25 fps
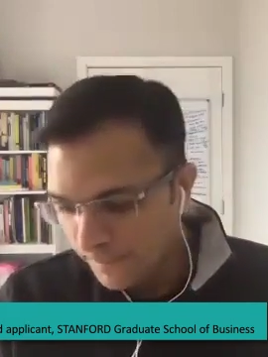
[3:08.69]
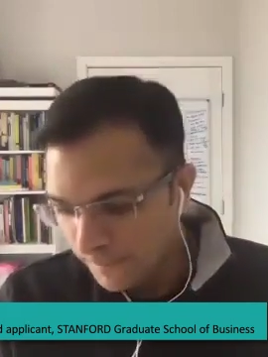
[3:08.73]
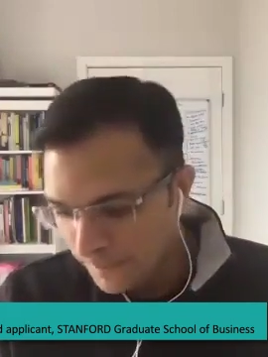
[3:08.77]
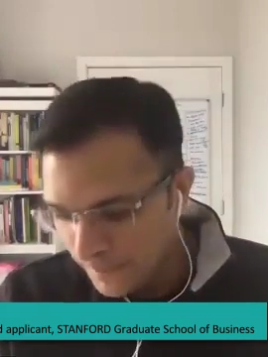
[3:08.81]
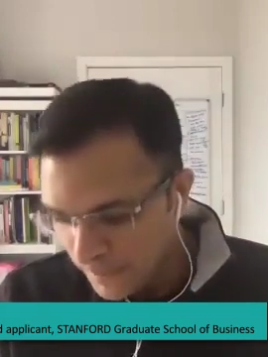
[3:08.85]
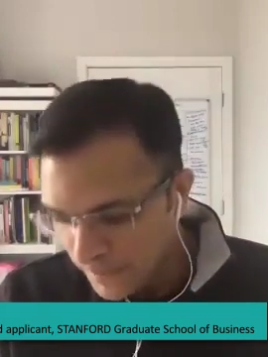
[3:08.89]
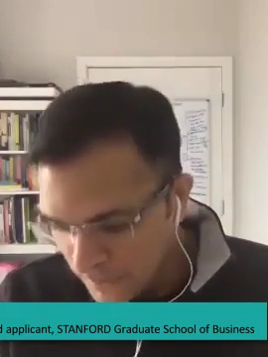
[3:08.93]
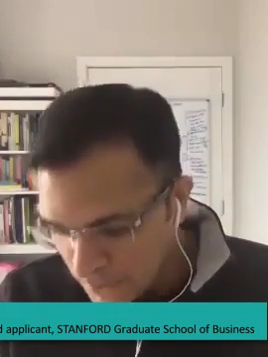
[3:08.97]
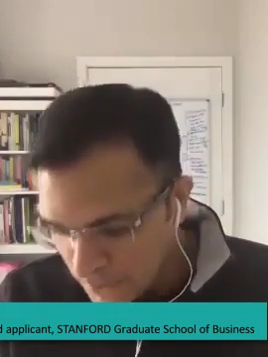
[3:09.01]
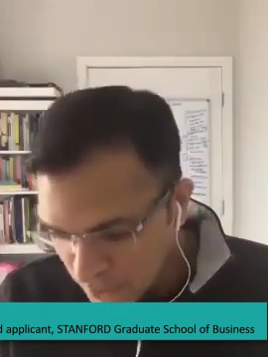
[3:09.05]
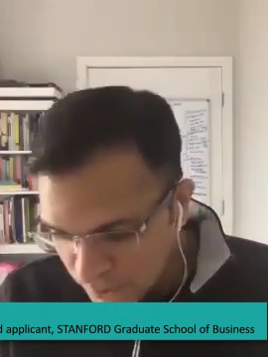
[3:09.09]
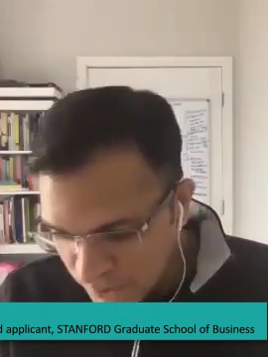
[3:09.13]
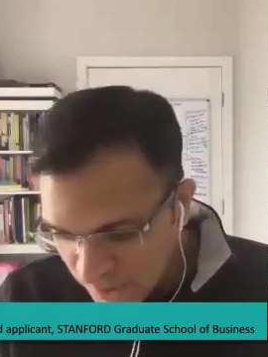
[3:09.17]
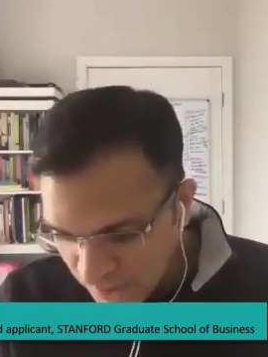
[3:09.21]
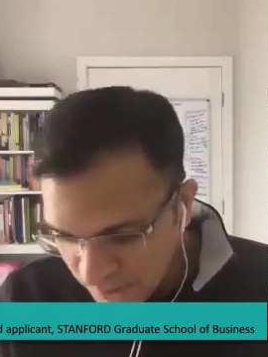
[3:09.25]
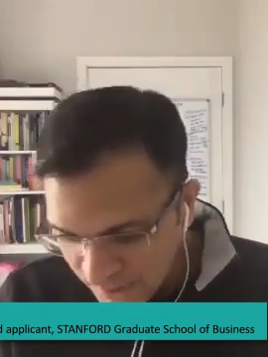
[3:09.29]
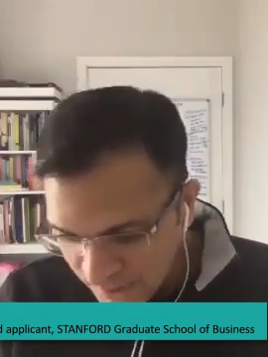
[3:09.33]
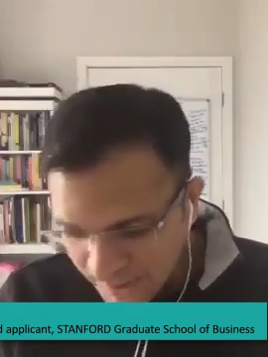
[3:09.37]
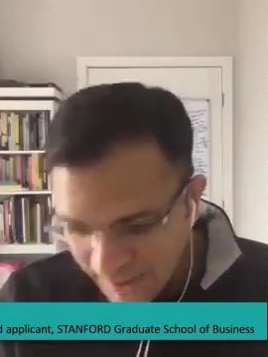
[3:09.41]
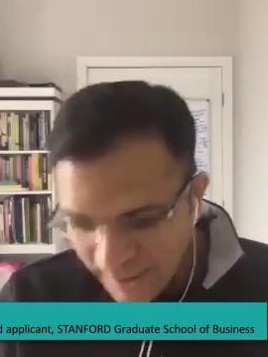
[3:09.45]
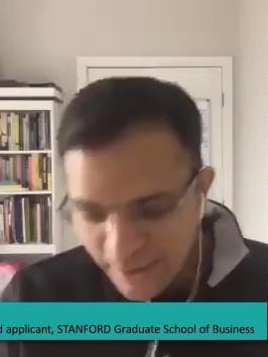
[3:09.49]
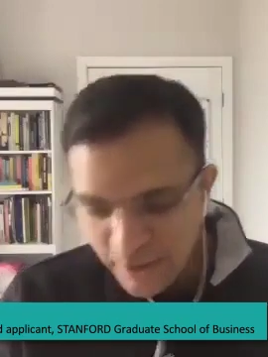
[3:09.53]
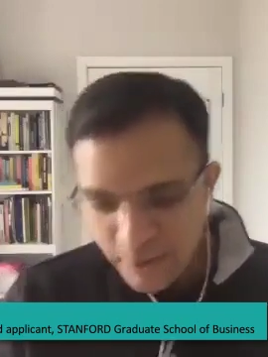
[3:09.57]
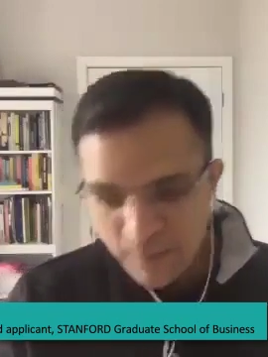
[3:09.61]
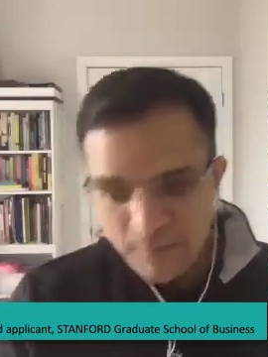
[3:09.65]
Those are the
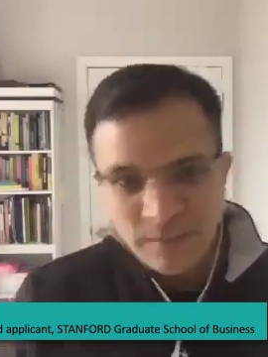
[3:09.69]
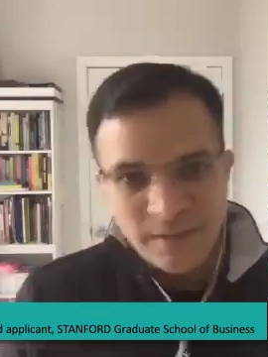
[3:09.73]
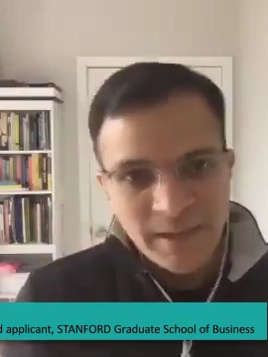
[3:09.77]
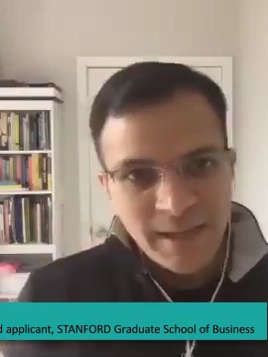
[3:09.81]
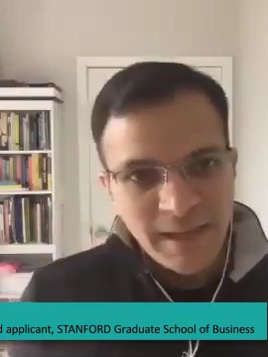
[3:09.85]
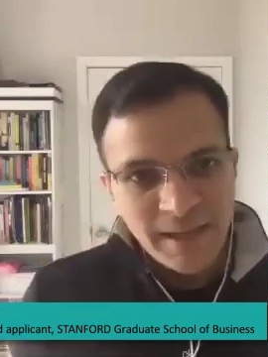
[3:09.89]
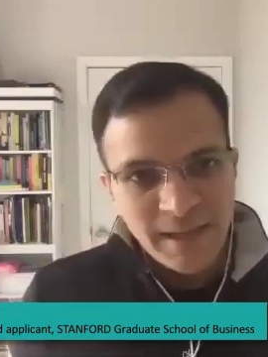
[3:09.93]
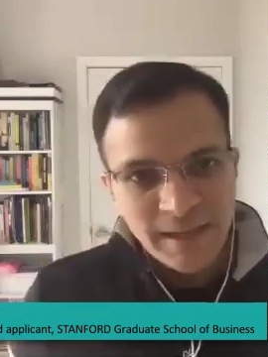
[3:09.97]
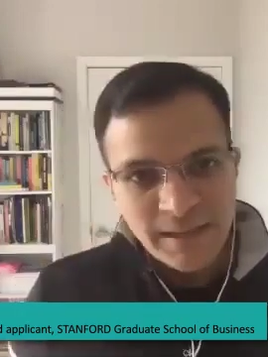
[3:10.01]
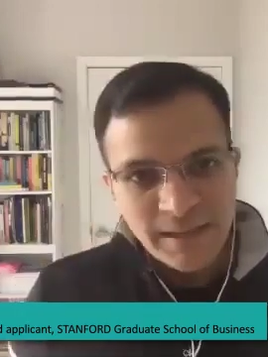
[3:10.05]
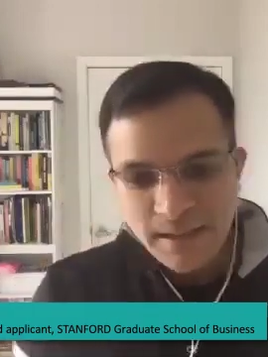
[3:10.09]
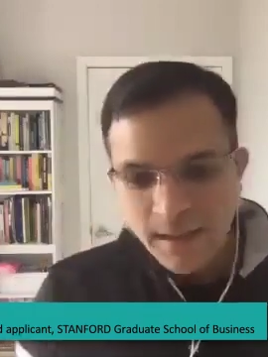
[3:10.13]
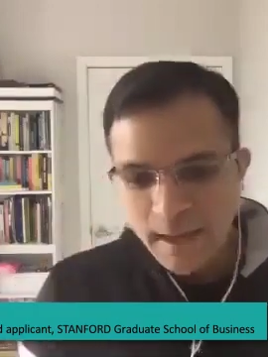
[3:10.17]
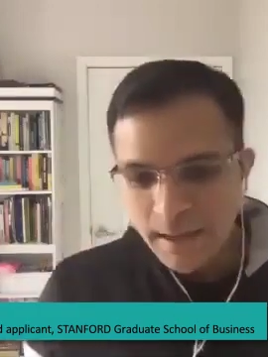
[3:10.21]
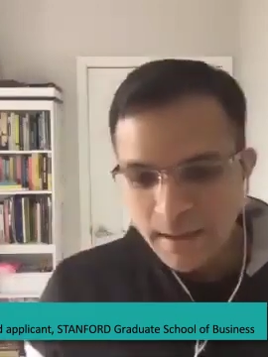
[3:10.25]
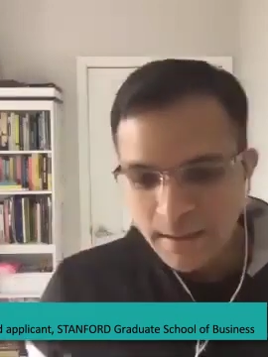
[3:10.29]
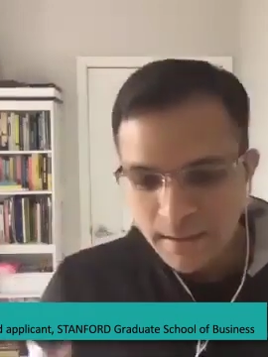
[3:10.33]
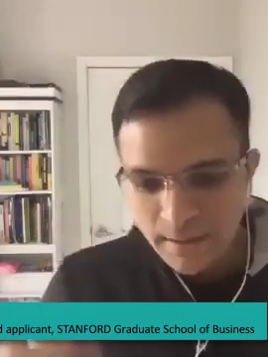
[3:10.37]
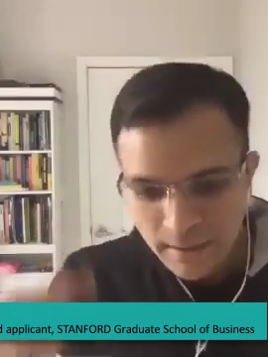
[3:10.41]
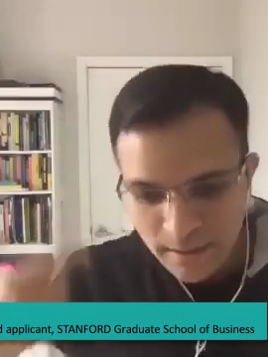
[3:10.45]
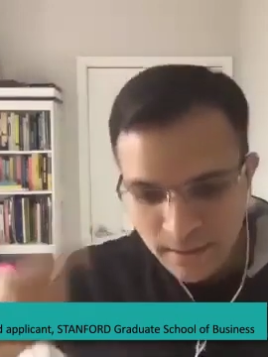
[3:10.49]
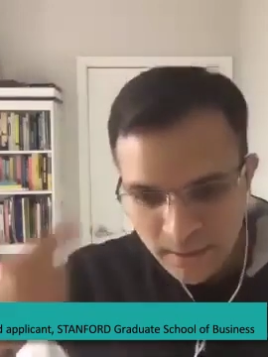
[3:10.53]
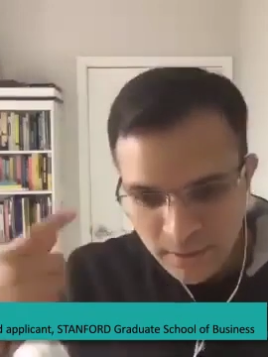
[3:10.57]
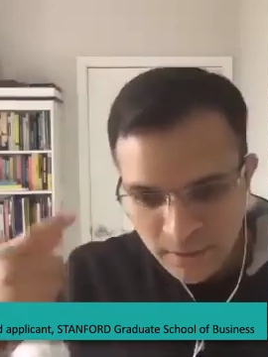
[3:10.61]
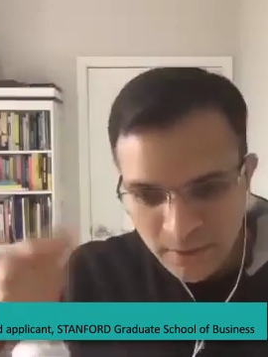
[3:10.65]
kind of things that
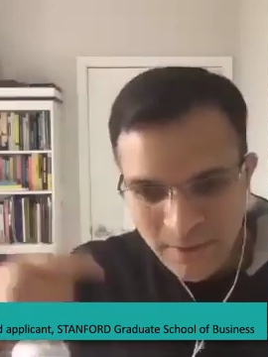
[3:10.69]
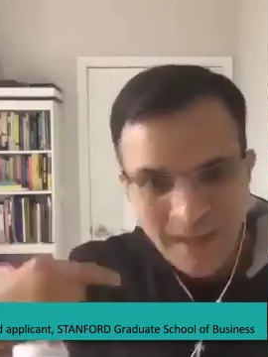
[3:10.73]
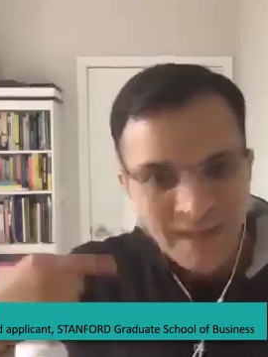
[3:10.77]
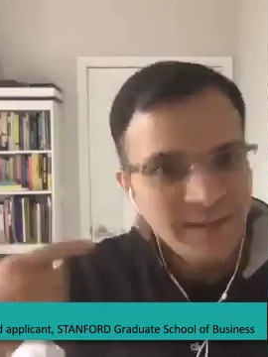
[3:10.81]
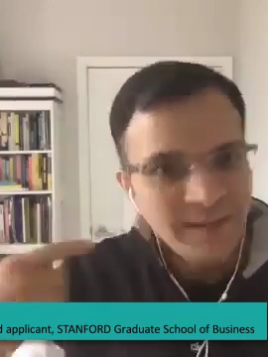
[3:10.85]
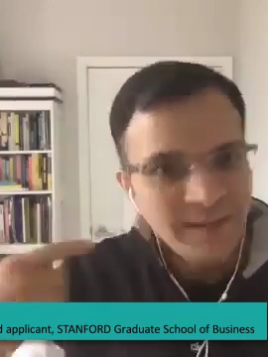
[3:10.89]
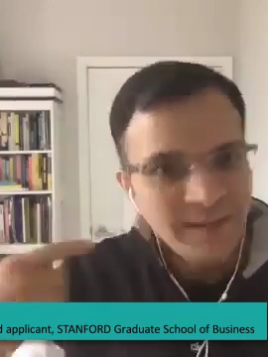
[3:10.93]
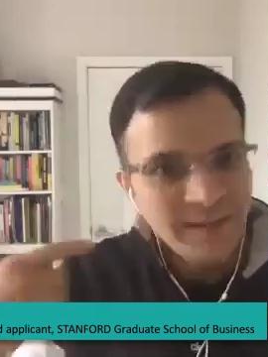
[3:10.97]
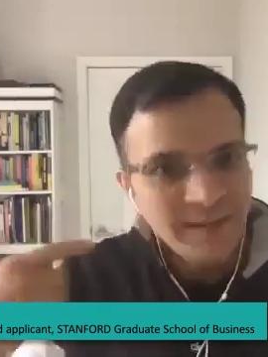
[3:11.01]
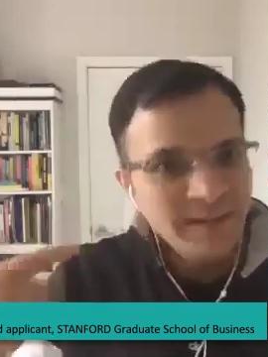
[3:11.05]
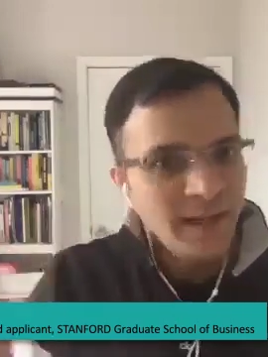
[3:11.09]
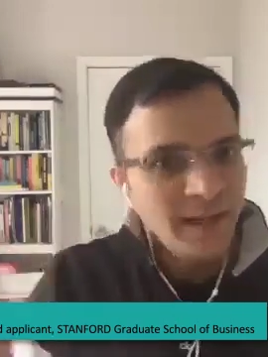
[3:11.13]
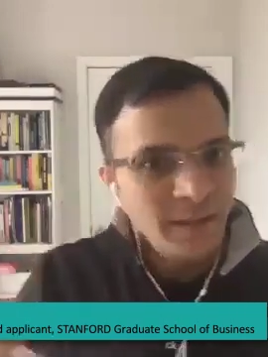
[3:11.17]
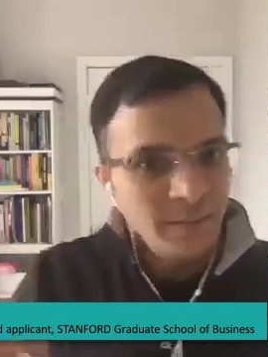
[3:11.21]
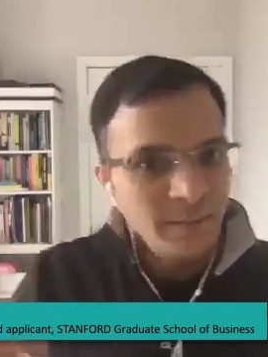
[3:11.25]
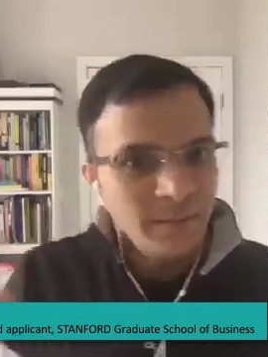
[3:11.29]
take time